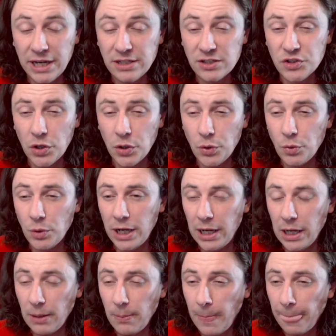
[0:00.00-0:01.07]
So
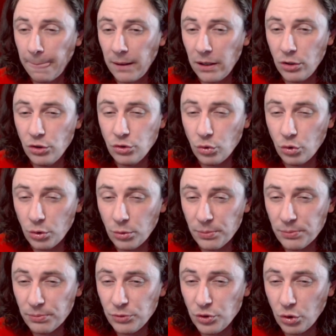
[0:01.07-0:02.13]

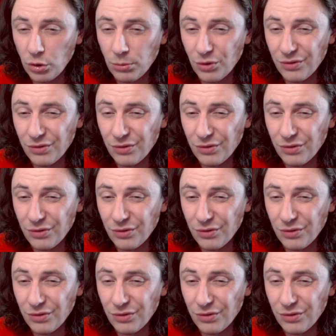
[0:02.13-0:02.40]
normal